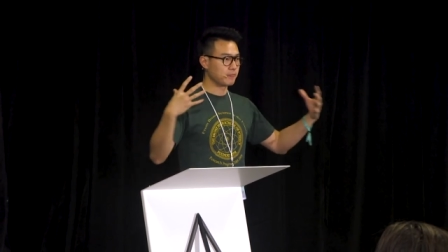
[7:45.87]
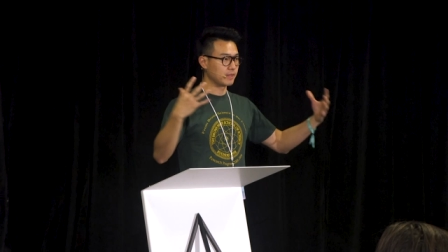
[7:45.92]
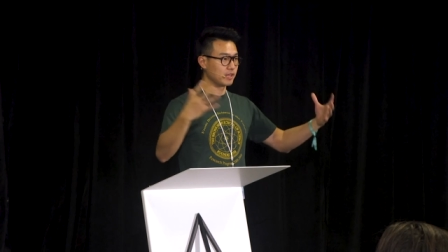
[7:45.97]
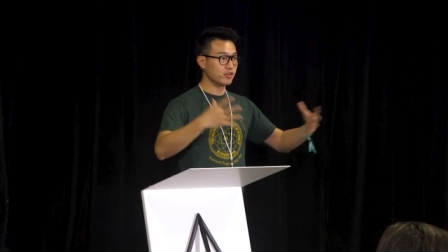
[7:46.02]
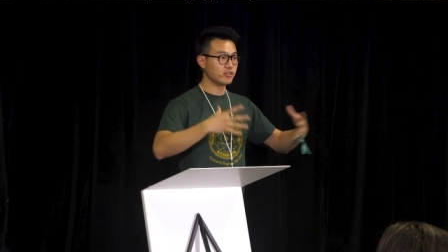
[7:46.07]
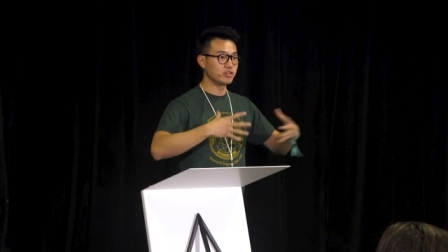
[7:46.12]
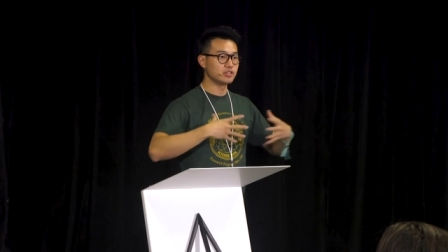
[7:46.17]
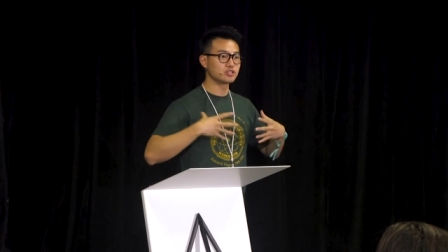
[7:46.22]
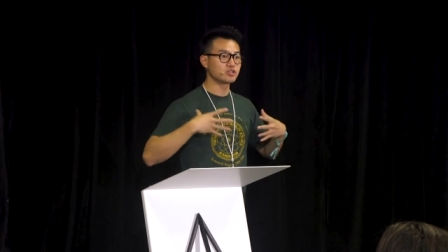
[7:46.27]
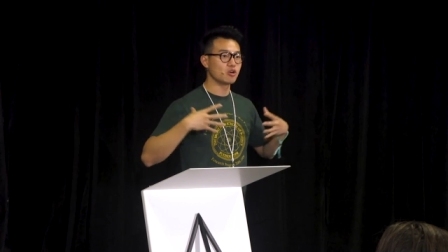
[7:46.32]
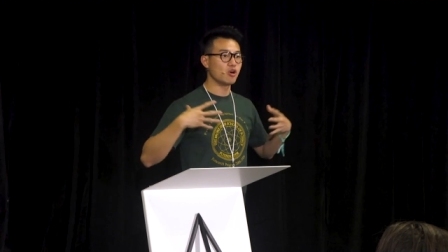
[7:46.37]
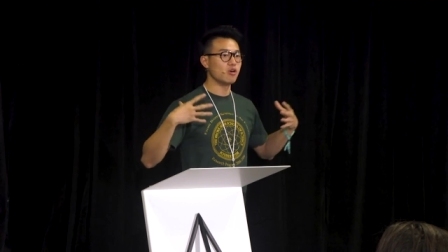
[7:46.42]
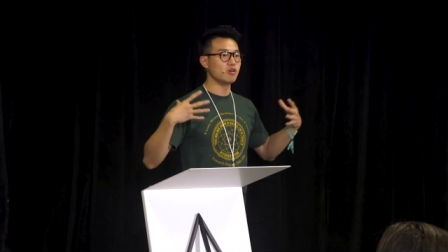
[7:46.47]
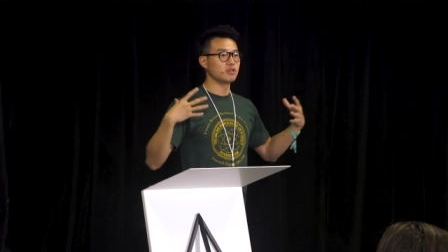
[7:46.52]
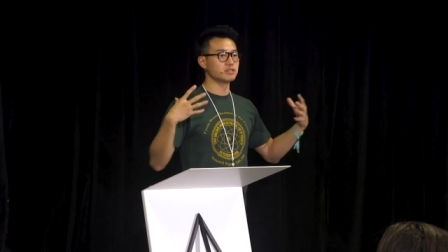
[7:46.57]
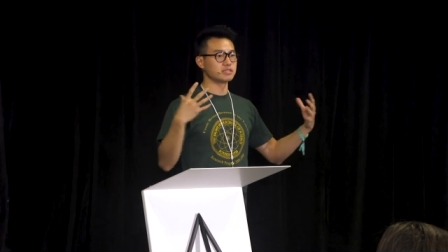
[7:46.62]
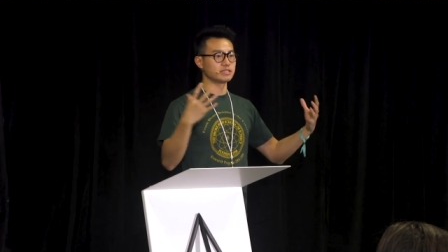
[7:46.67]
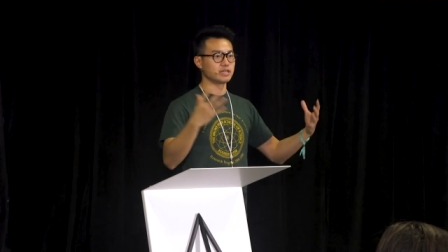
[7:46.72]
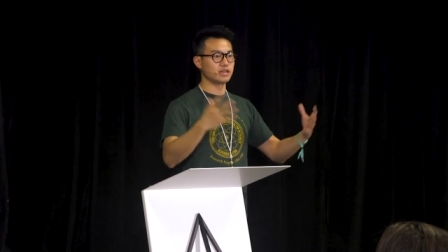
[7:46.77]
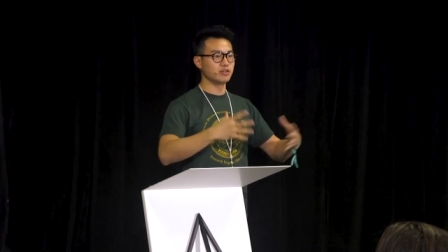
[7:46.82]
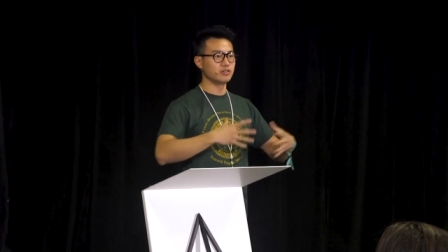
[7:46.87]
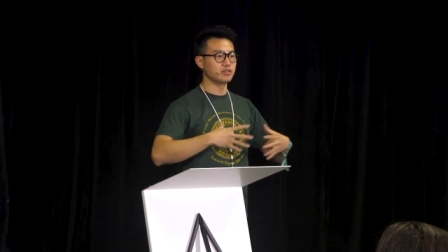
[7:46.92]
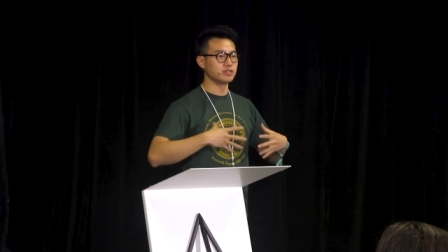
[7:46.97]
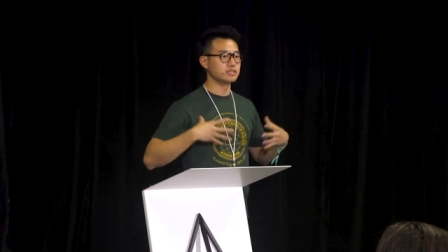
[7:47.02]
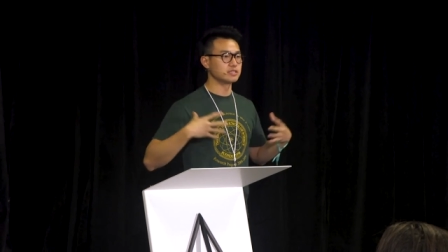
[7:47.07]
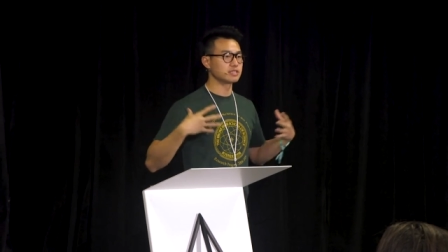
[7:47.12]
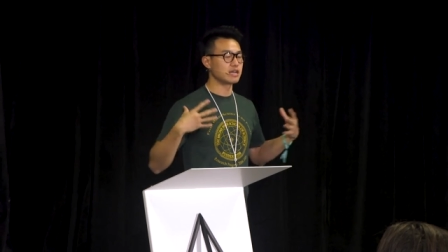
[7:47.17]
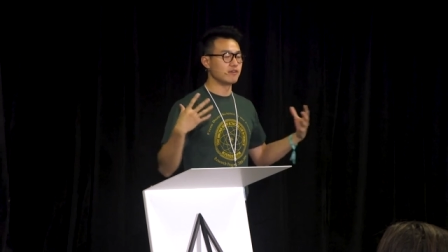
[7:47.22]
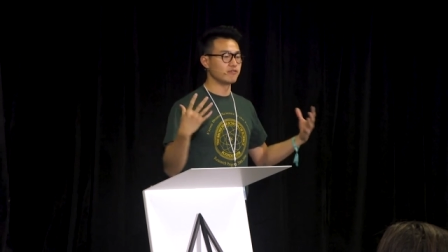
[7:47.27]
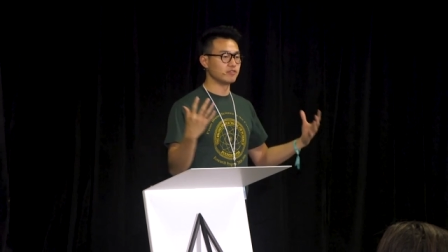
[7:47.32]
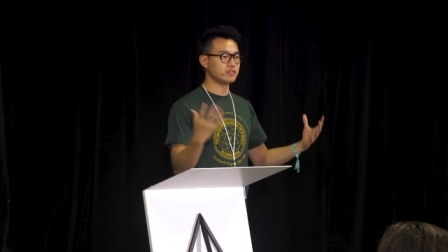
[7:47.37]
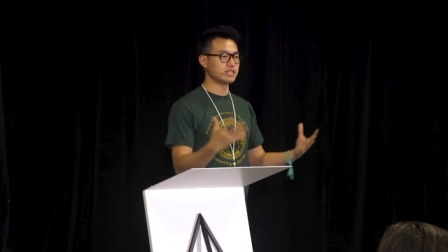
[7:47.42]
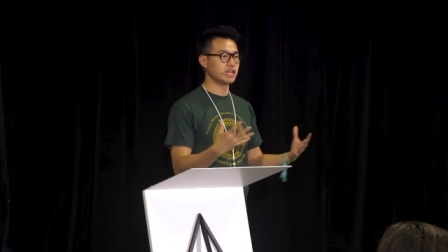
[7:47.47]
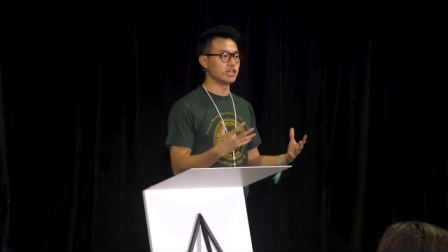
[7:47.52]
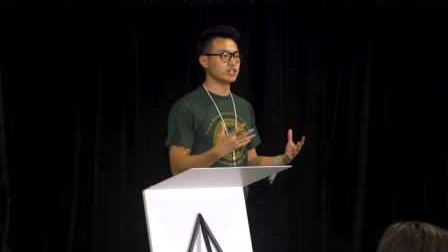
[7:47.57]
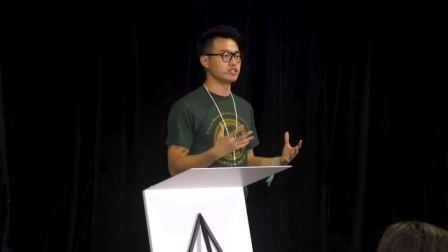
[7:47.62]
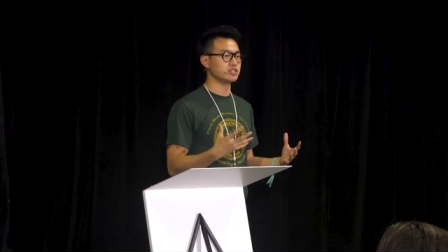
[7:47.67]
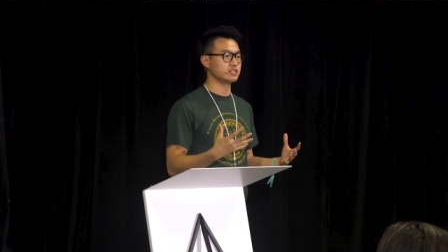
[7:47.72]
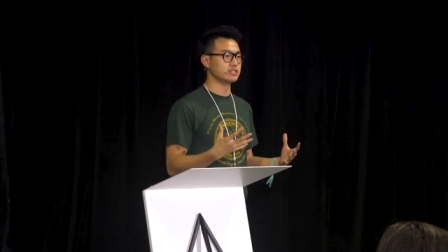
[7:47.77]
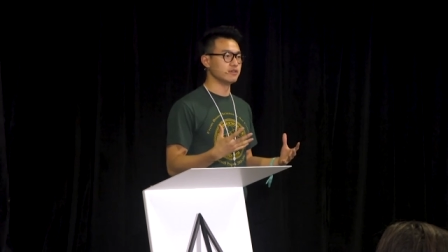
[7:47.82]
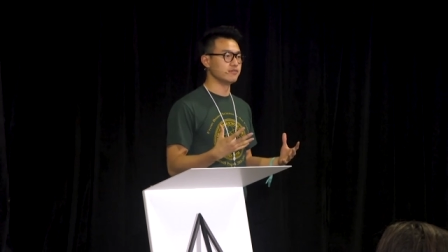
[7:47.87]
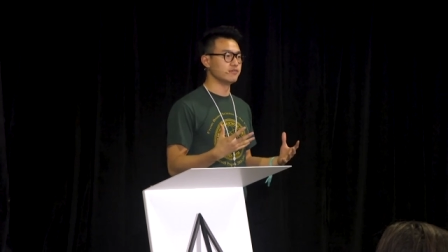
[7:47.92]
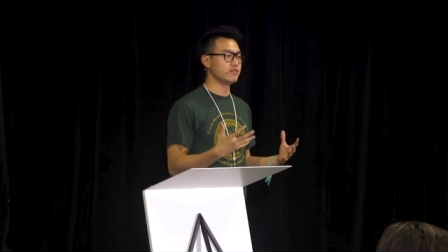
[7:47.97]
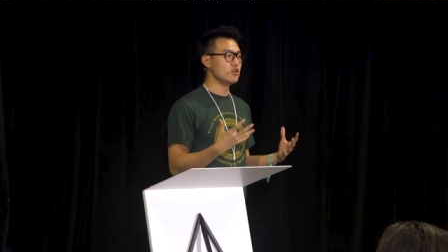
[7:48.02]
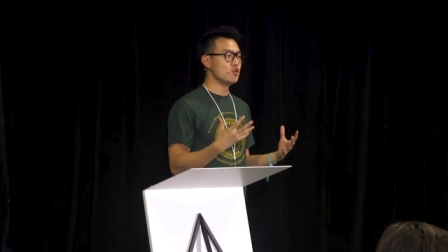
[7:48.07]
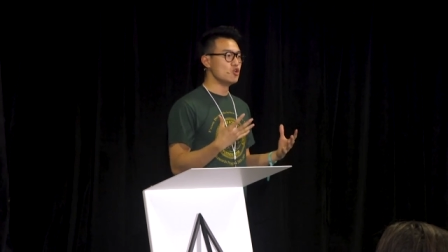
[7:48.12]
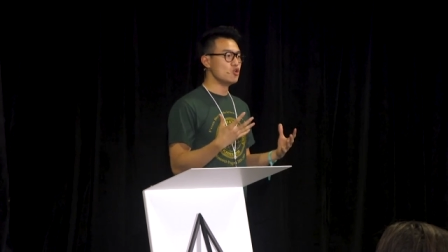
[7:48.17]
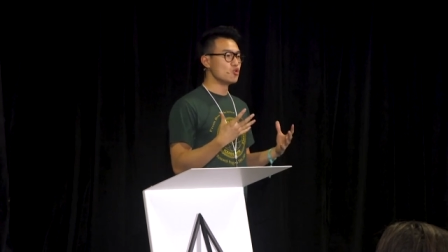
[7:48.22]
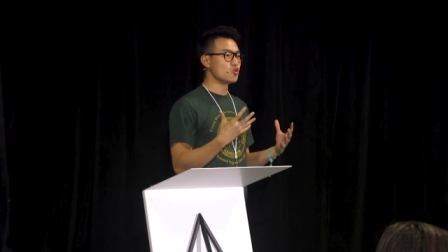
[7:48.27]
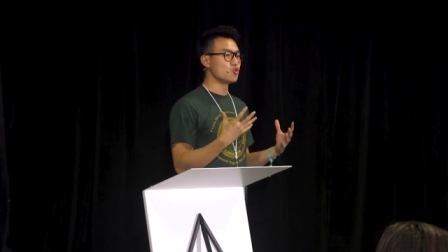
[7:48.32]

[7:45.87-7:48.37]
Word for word: get on these calls and get on these conversations of